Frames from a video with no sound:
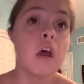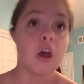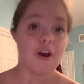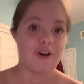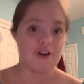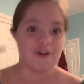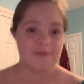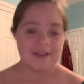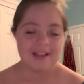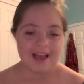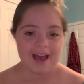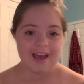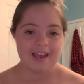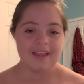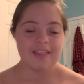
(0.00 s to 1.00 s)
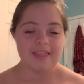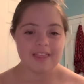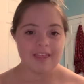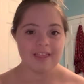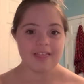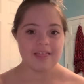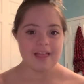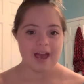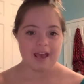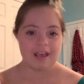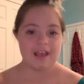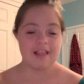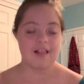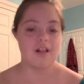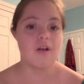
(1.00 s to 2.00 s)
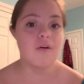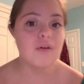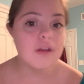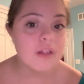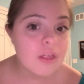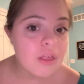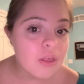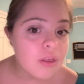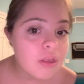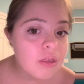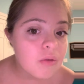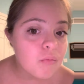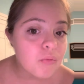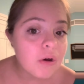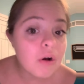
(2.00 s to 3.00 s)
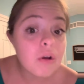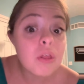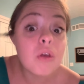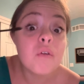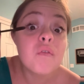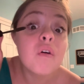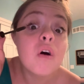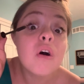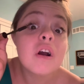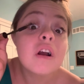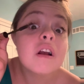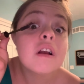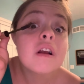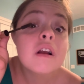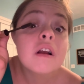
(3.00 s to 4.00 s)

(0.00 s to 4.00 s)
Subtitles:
I hope you guys, this night is going well so far.